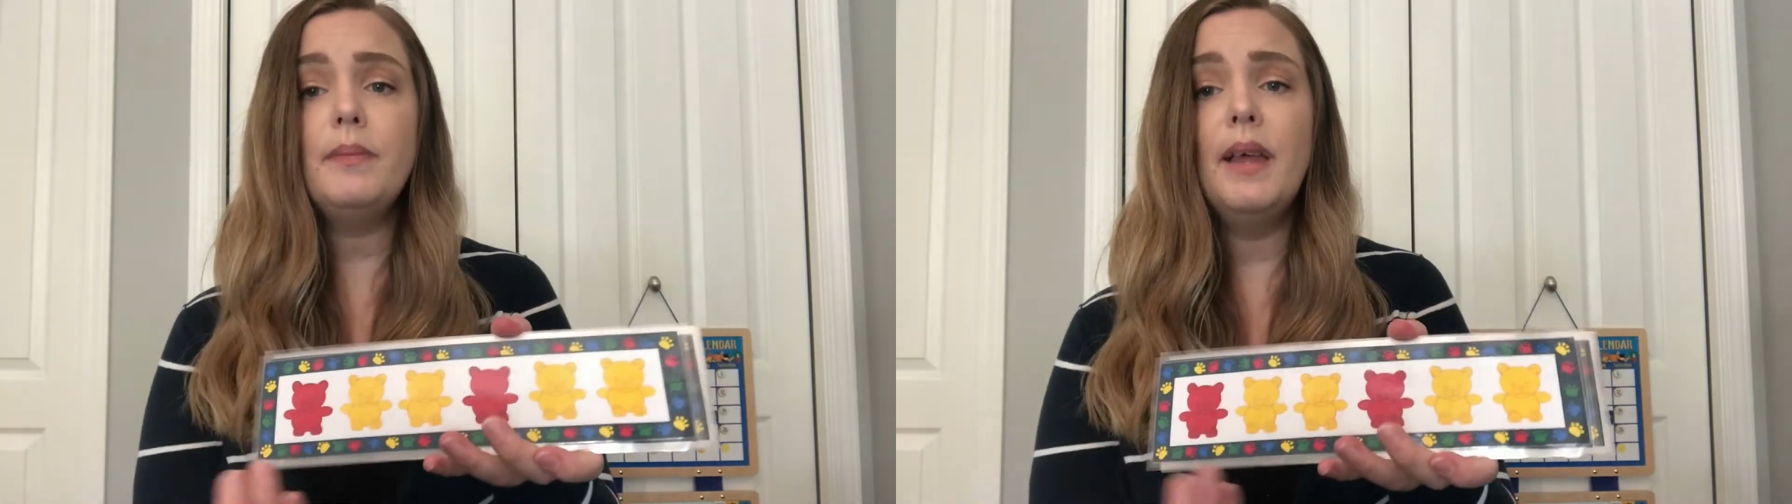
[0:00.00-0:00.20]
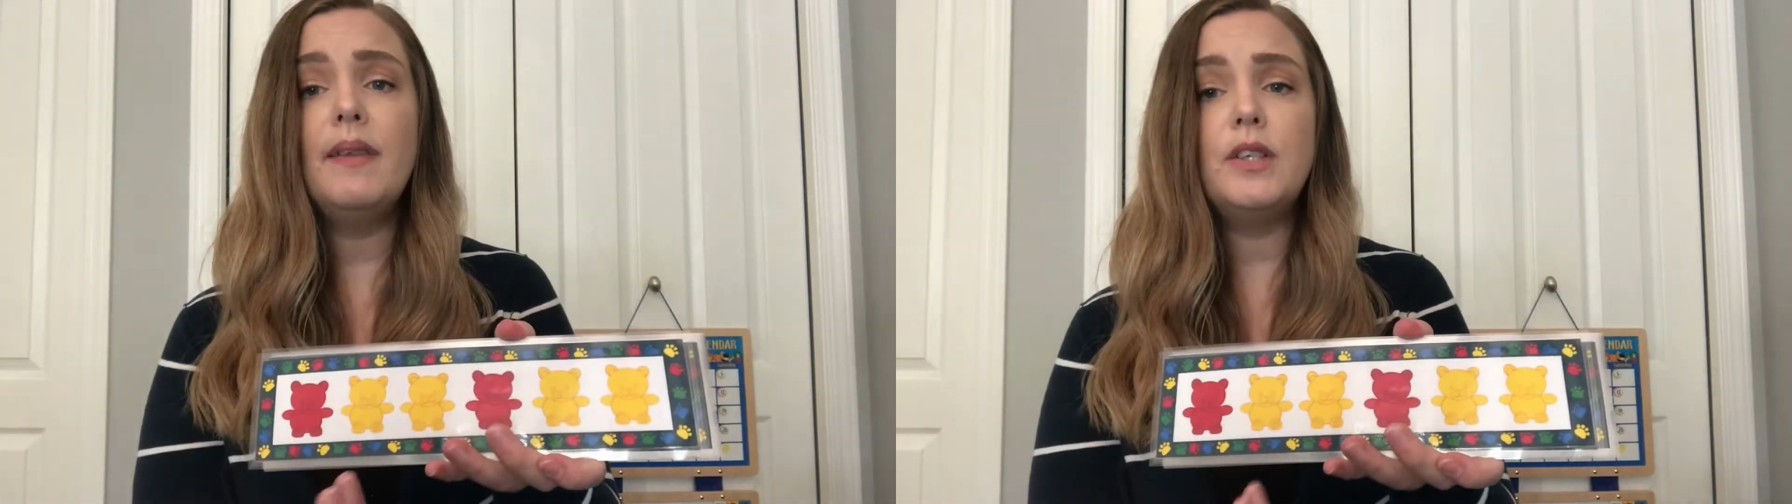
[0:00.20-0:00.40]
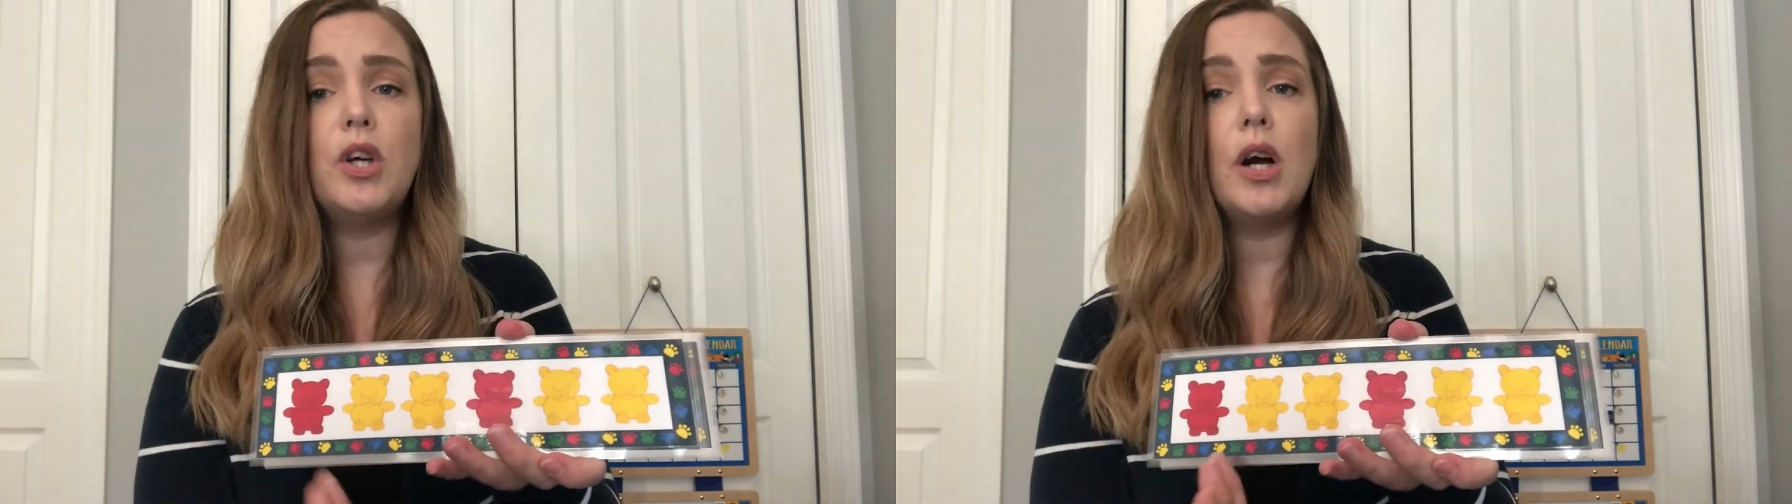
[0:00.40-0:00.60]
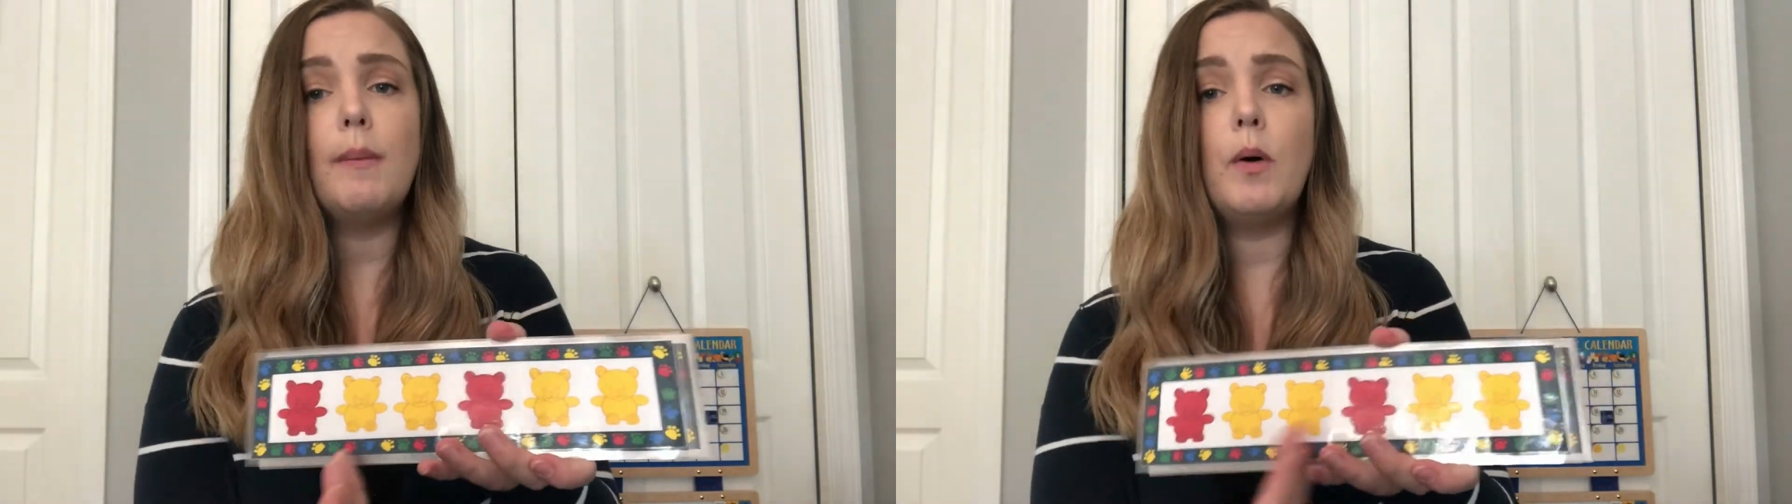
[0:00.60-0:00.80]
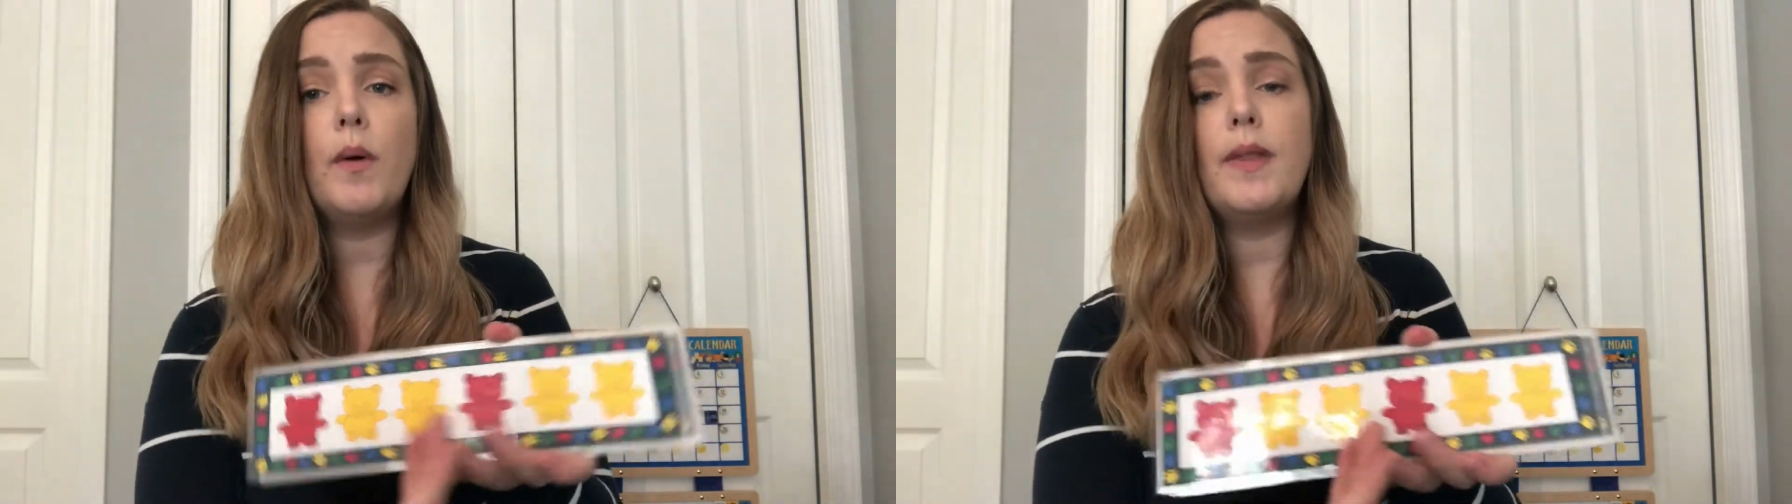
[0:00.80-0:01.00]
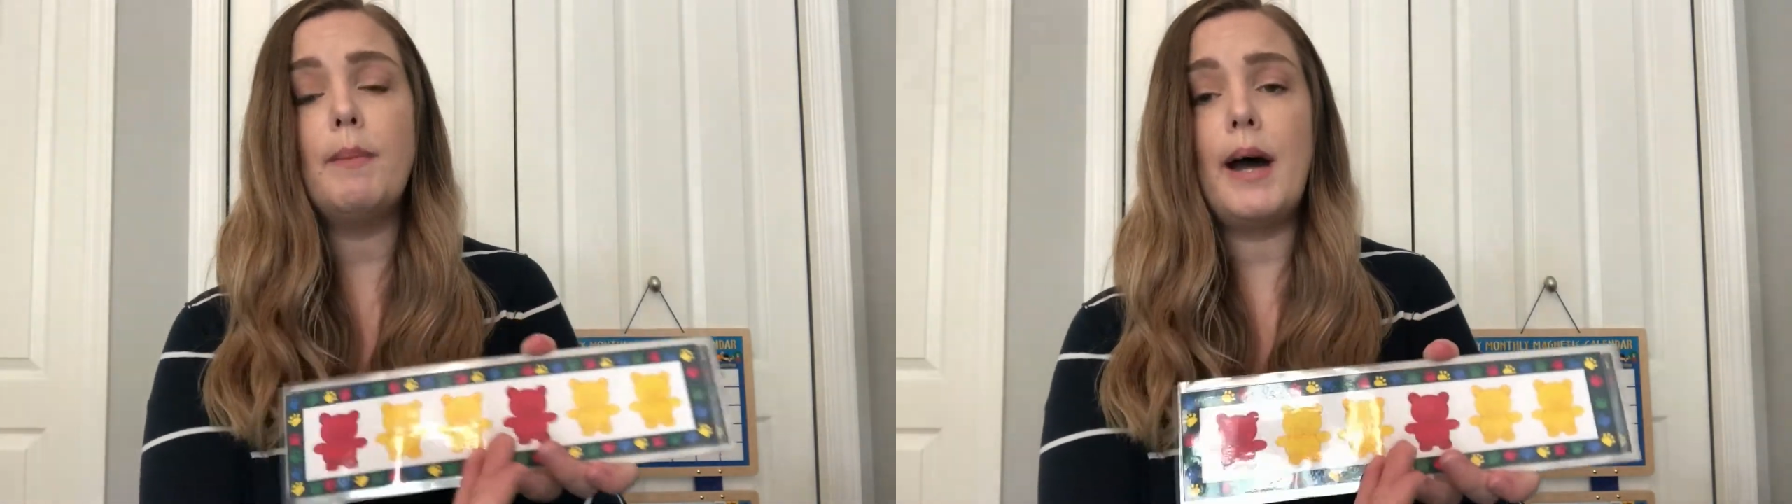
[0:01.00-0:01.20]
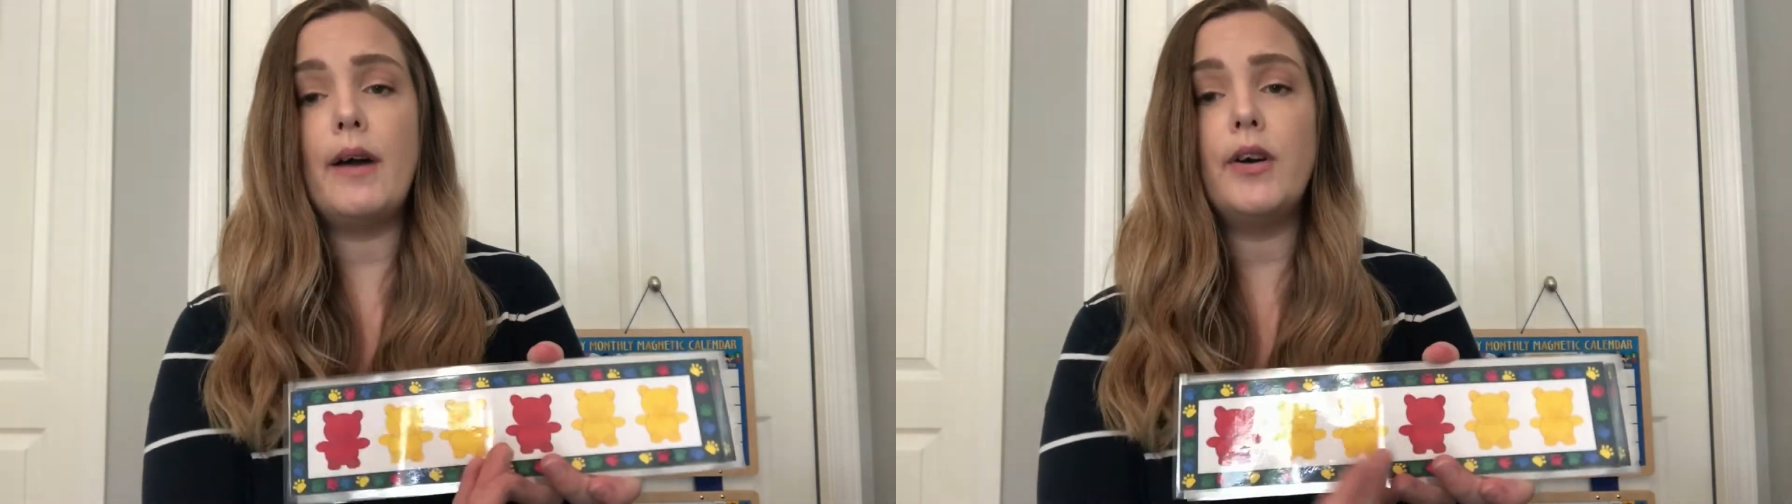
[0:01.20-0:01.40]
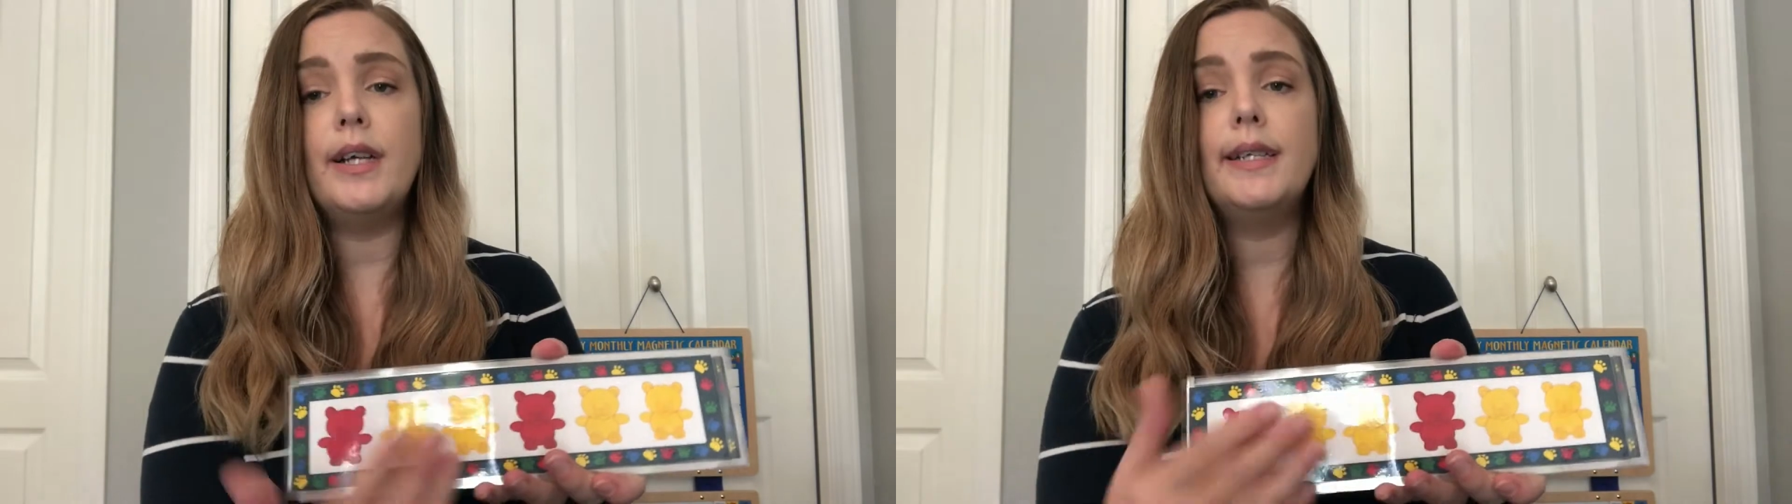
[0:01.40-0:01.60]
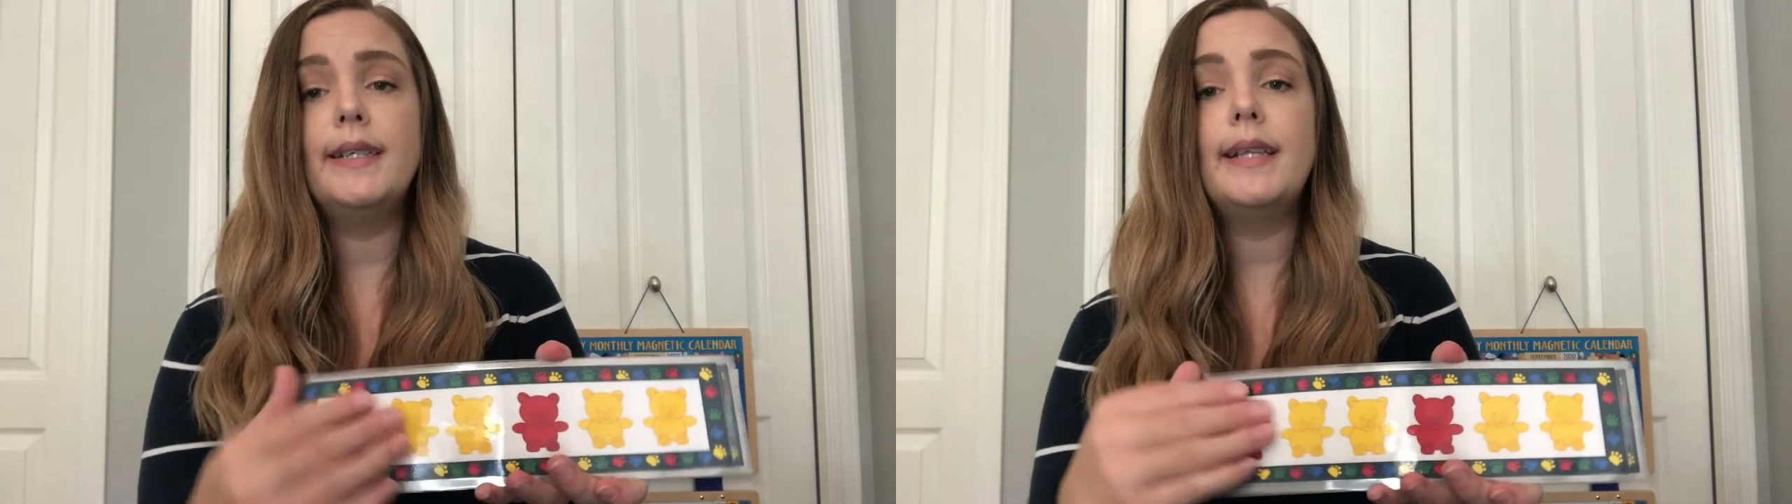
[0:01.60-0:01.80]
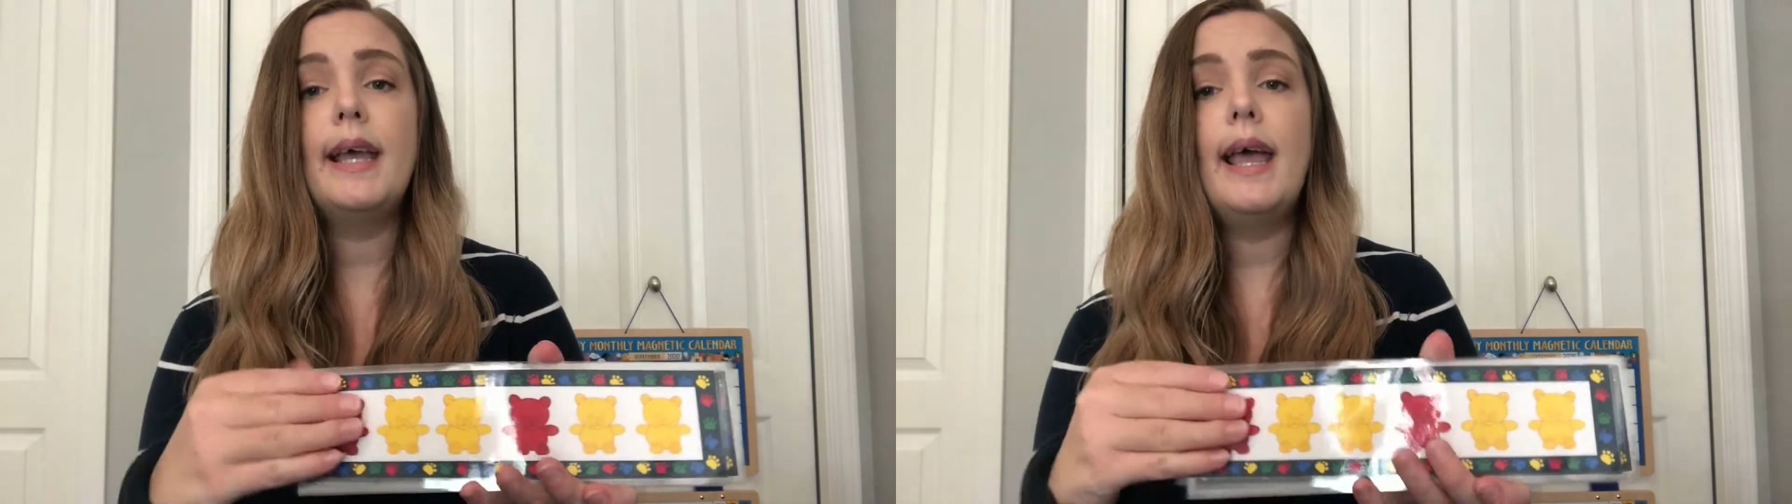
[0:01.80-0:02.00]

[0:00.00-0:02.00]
and then talk about what the pattern is.